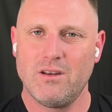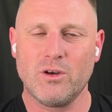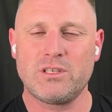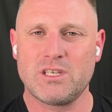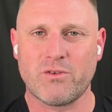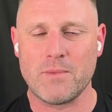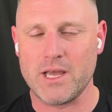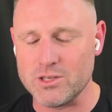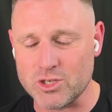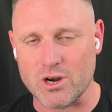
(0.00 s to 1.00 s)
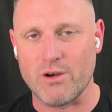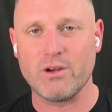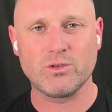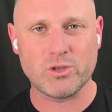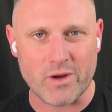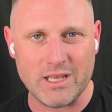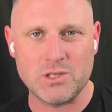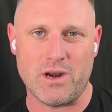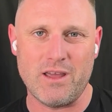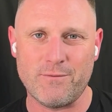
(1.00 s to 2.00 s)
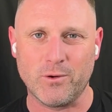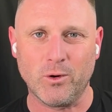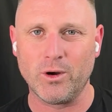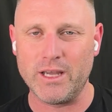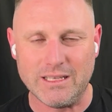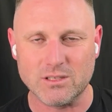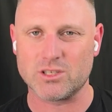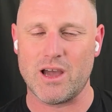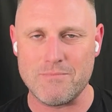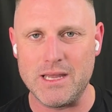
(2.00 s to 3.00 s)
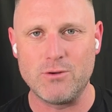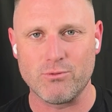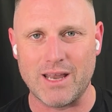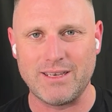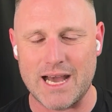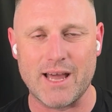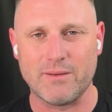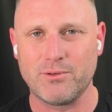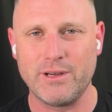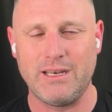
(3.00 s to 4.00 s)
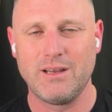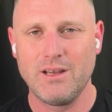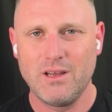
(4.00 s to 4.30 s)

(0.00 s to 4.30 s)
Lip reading: not just from a historical 2024 inside mid-run data point,